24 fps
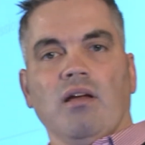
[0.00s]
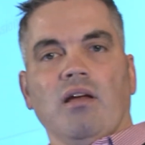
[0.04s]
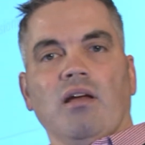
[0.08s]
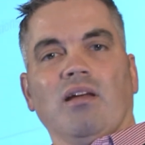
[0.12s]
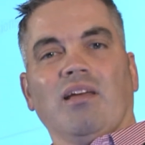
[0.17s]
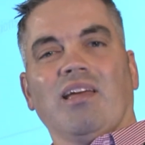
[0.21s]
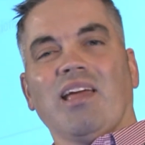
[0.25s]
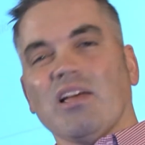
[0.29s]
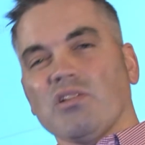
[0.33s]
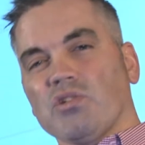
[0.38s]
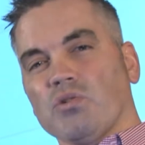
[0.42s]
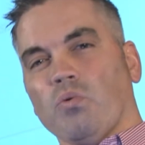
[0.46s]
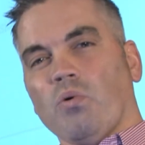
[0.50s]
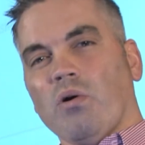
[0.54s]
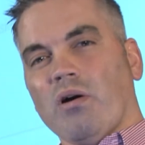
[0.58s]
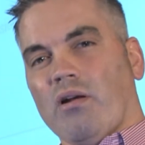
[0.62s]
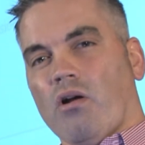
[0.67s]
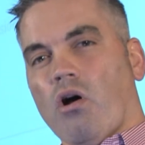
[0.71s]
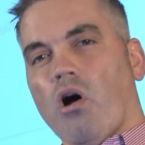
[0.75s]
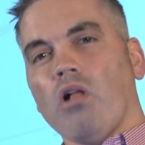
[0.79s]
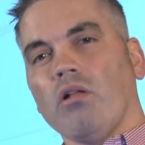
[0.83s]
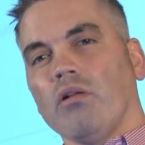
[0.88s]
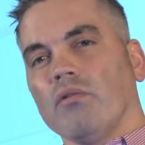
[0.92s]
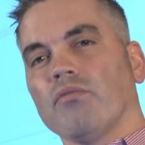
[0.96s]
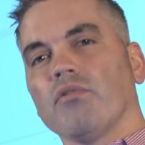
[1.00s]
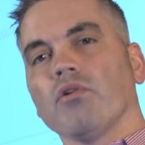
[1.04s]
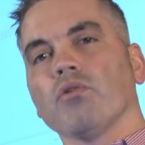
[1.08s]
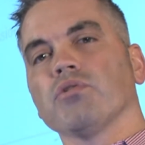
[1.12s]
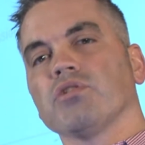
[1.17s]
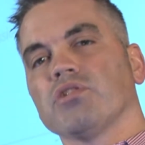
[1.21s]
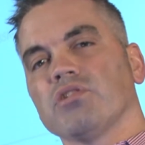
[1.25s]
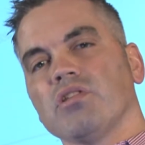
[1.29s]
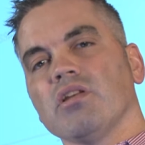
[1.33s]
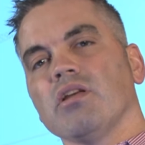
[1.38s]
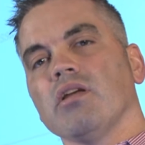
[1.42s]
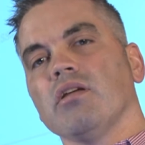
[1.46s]
Guess what? All of
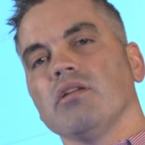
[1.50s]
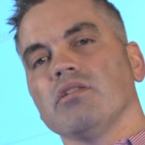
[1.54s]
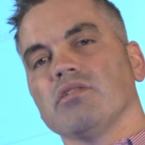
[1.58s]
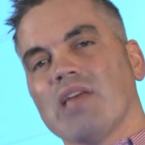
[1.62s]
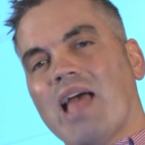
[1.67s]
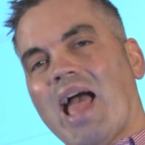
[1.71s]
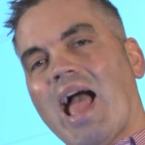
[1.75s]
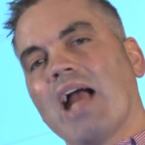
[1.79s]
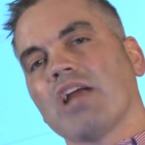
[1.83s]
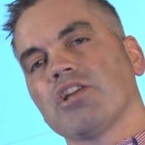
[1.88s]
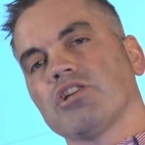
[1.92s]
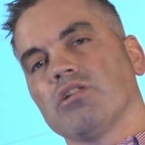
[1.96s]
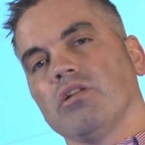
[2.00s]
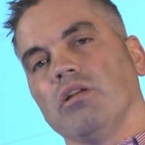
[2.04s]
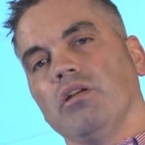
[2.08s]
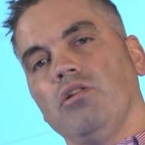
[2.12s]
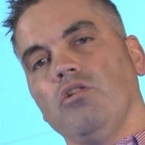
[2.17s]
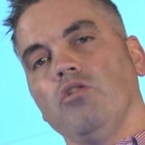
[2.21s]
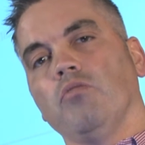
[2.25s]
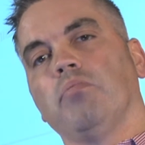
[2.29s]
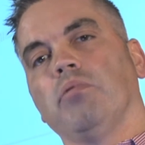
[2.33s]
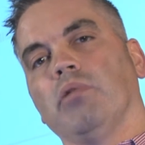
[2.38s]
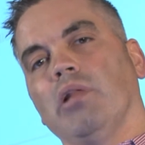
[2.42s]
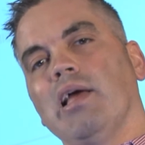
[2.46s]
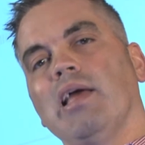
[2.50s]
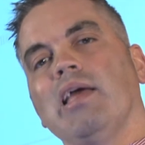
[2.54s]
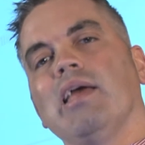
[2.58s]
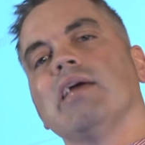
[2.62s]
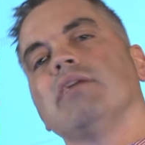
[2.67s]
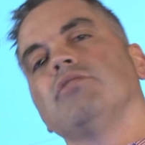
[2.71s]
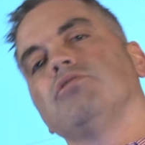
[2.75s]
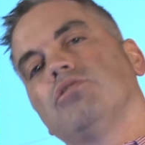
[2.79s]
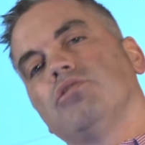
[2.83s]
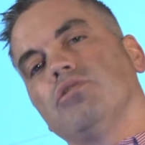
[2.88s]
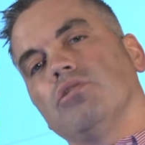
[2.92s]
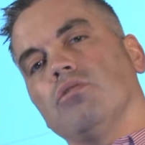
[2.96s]
those things actually do play
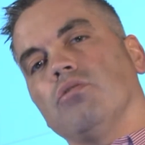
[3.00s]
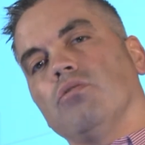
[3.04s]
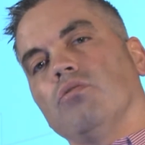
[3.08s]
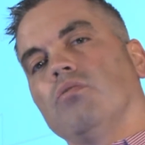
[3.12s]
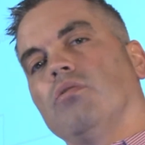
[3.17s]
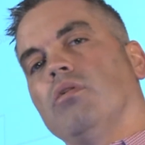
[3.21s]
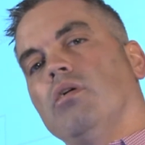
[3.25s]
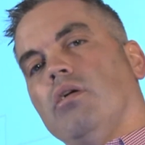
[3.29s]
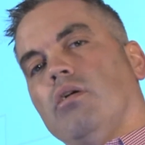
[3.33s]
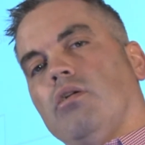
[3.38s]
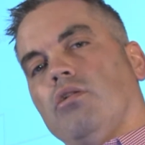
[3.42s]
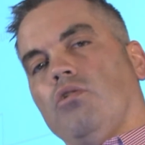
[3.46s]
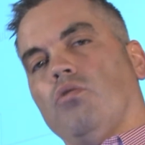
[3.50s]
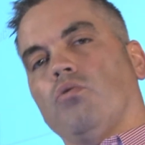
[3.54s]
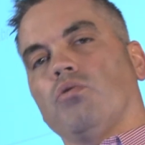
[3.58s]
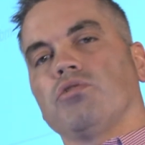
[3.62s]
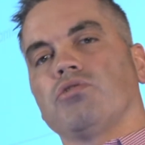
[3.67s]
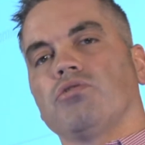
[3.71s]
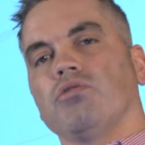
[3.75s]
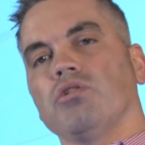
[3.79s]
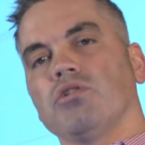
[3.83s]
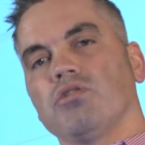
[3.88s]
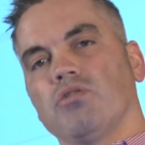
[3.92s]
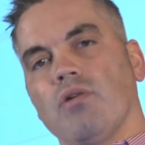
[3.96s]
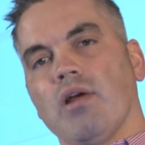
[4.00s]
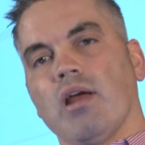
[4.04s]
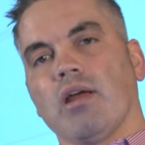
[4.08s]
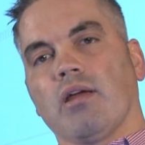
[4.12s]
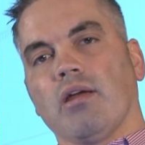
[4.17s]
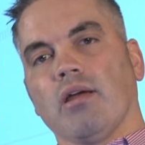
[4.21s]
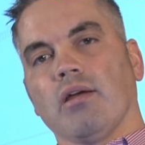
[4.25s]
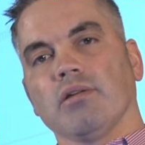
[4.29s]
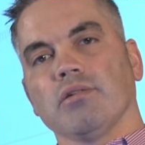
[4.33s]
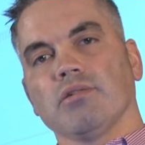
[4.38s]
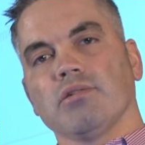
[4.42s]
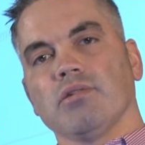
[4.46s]
into your search
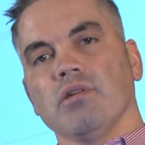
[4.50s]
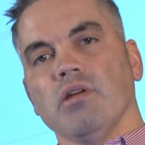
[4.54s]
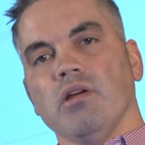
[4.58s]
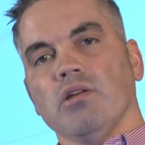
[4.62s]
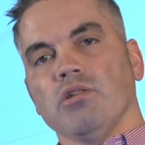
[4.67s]
rankings.